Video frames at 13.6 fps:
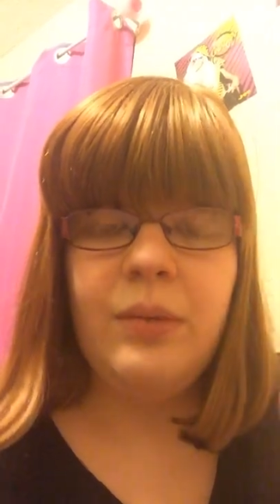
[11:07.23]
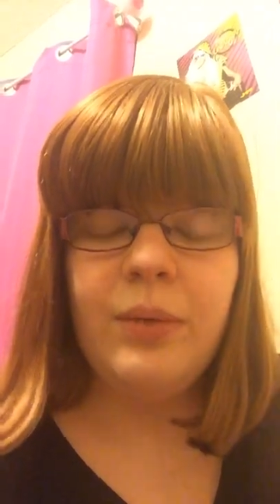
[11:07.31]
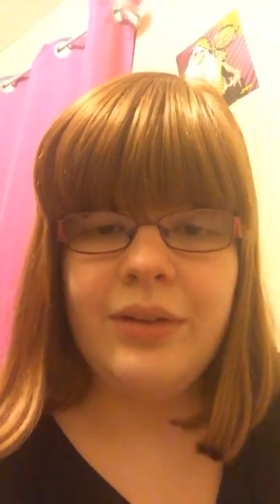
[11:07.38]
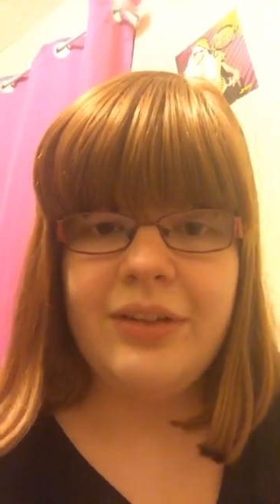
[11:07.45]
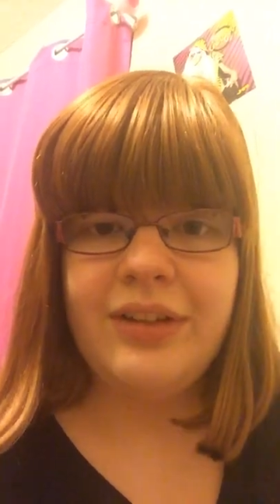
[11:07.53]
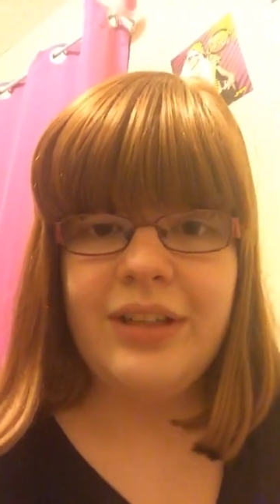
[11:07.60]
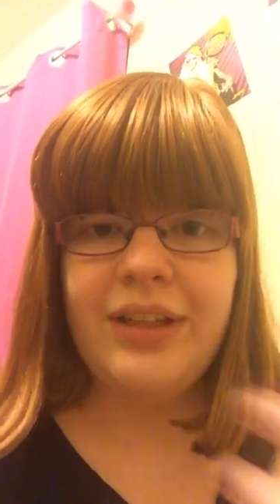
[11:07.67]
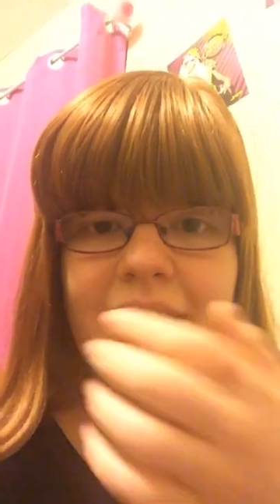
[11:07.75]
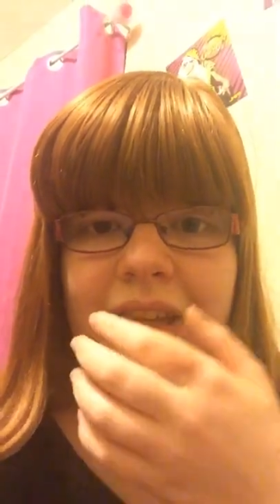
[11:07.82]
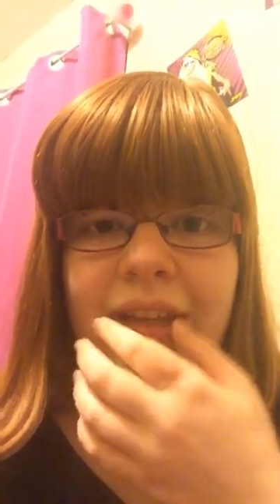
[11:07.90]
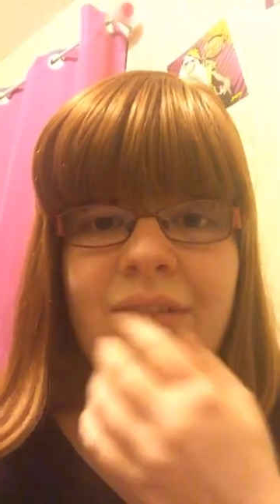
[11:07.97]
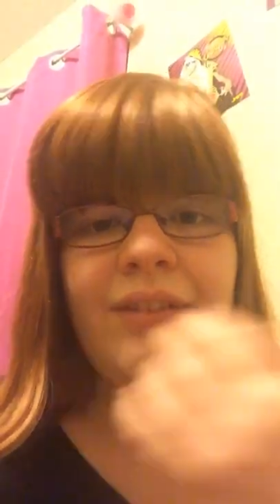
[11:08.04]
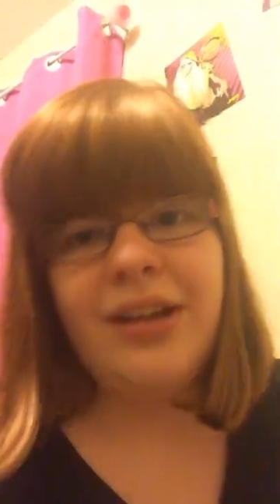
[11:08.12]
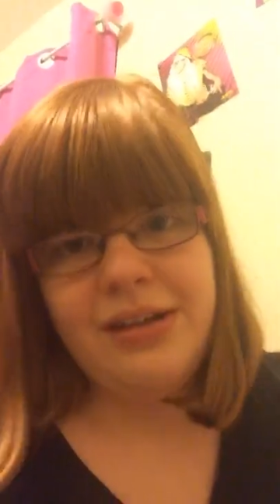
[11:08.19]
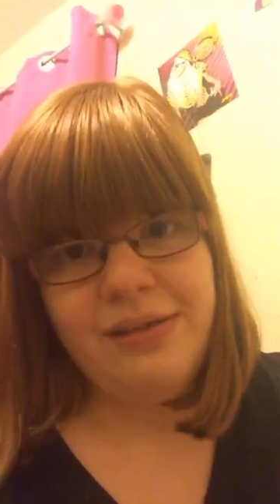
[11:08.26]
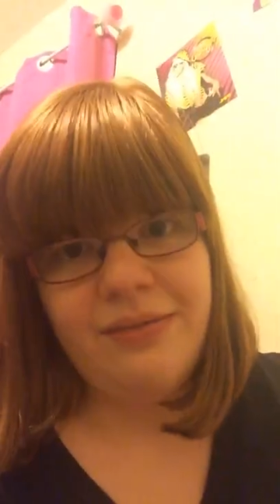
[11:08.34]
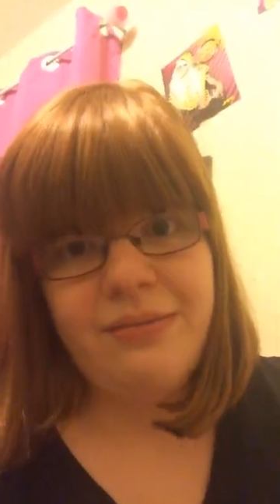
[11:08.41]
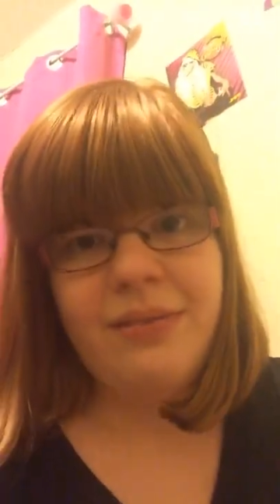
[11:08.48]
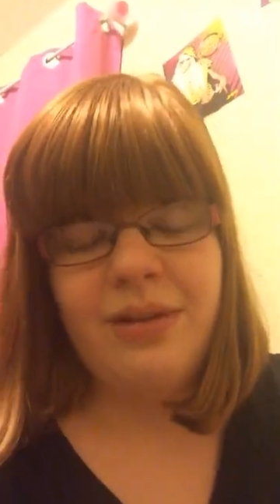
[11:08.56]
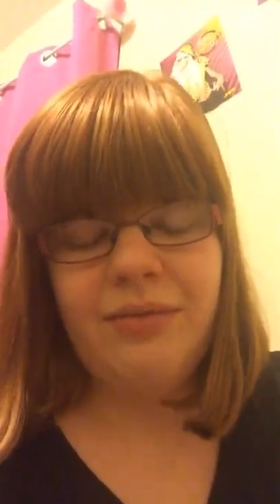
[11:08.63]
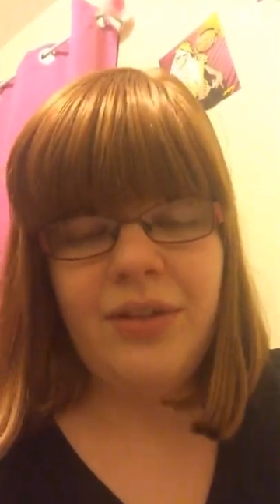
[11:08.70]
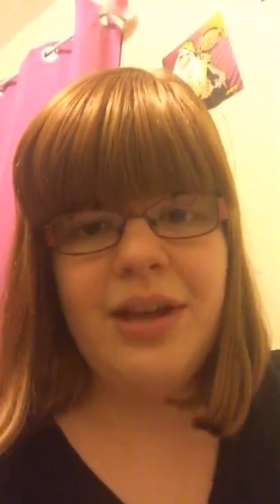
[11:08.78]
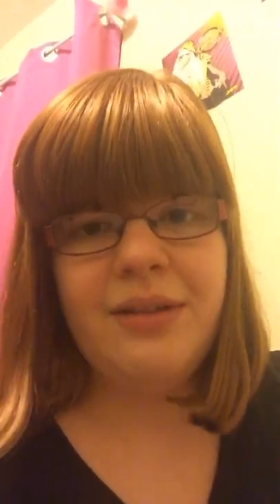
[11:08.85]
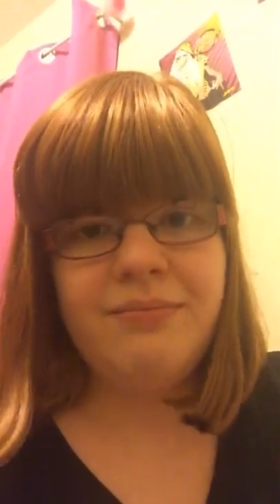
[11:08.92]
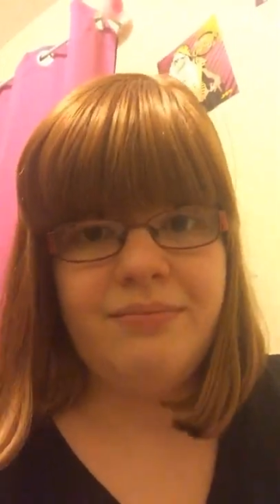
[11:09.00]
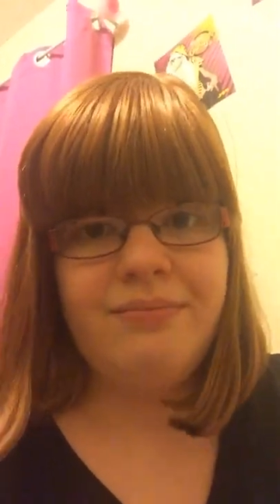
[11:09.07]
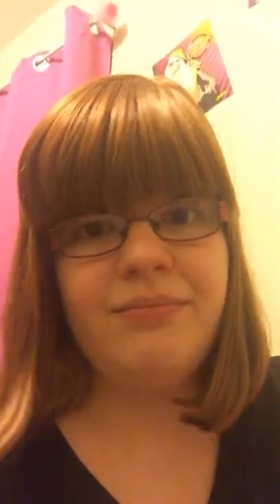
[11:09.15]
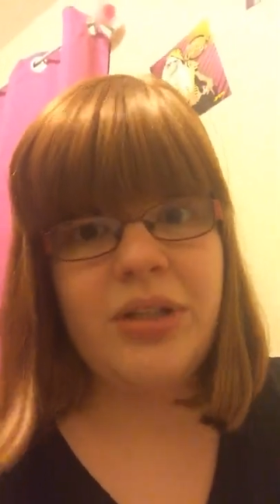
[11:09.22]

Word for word: We'll see. If they, if they